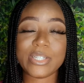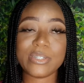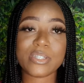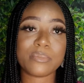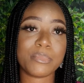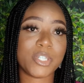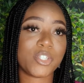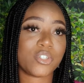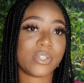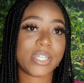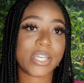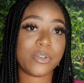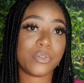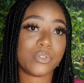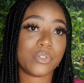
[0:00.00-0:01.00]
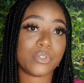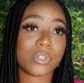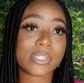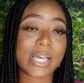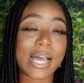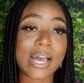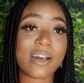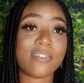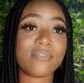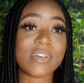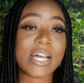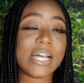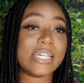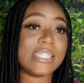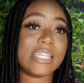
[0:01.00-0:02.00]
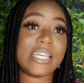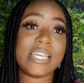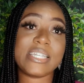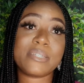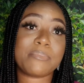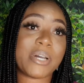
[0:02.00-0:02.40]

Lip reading: just make sure that you do not have the H.